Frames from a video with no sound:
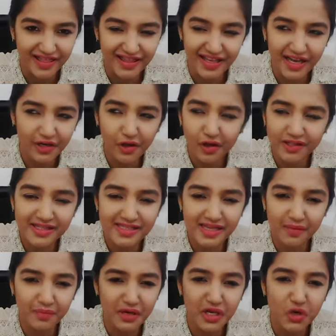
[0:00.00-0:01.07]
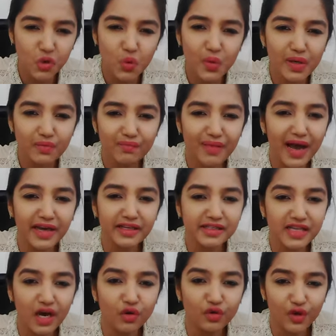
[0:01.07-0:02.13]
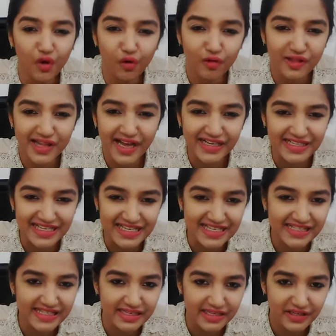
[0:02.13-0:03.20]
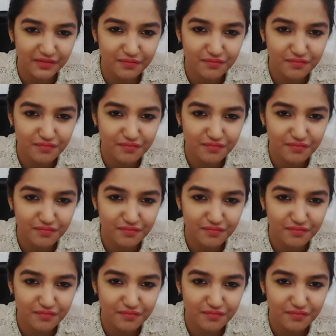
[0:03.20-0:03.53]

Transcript: They are not somebody who will back down all that easily.